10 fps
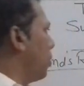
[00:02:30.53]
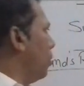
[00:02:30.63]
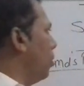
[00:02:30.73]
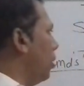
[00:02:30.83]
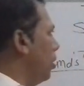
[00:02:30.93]

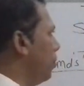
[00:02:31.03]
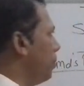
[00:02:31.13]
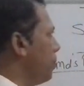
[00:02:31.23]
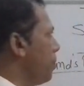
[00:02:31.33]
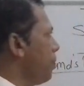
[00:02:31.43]

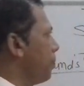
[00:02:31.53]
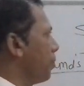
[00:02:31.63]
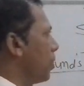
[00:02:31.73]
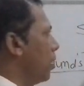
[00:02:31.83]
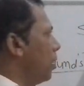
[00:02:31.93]
rule
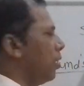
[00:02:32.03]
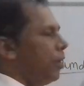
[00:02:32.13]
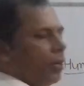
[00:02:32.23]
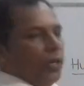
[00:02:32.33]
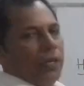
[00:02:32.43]

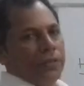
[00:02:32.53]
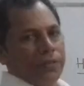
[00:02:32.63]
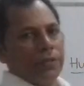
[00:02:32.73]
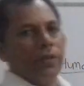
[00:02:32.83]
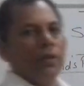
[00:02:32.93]

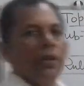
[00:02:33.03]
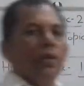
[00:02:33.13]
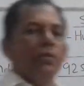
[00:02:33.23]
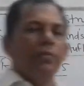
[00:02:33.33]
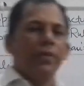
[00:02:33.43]
deals
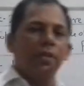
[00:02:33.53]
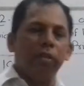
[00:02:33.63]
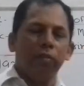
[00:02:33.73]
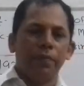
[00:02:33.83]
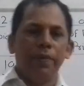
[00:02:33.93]
with
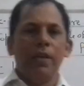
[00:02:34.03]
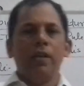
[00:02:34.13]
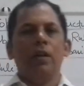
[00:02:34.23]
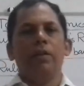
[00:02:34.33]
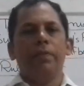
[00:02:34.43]
the
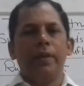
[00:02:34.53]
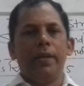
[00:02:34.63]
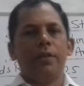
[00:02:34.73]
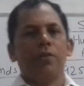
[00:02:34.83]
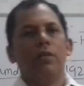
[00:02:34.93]
filling of
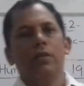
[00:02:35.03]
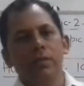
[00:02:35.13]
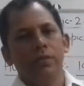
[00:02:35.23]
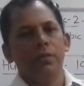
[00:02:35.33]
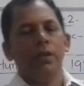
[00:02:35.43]

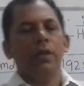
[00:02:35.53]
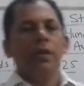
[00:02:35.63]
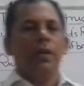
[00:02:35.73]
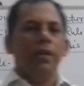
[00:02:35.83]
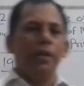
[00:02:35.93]
electrons
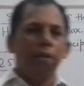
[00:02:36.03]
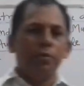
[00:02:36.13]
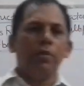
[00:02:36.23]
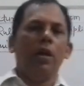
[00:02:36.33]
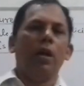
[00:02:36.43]

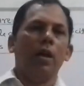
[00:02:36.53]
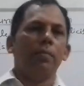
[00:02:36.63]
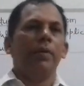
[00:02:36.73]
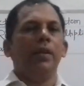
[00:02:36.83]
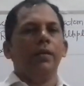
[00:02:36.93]
into the
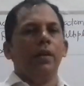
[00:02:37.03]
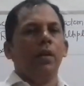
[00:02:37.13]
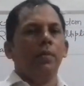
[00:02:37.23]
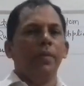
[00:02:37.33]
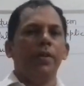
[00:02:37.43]

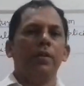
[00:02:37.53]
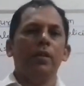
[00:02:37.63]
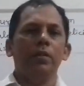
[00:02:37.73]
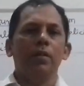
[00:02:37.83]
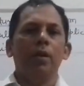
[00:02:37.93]

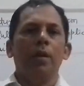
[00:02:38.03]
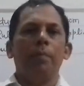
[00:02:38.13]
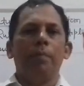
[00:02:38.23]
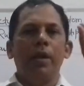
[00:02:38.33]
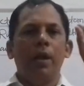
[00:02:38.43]
orbitals
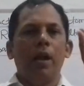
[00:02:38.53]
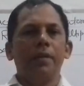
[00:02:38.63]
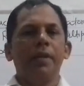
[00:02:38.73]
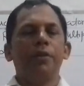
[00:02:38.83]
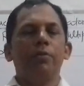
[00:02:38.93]

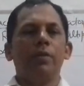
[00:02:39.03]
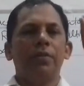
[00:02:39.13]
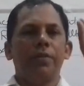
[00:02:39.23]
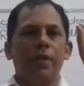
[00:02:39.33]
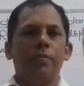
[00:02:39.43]
belonging to the
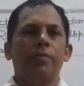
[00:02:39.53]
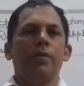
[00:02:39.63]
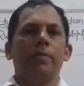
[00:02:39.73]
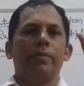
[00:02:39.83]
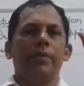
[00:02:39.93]
same
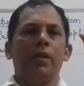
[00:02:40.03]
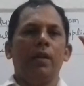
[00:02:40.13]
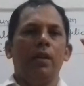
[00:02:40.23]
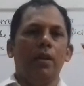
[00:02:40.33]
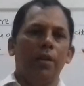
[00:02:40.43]
subcell.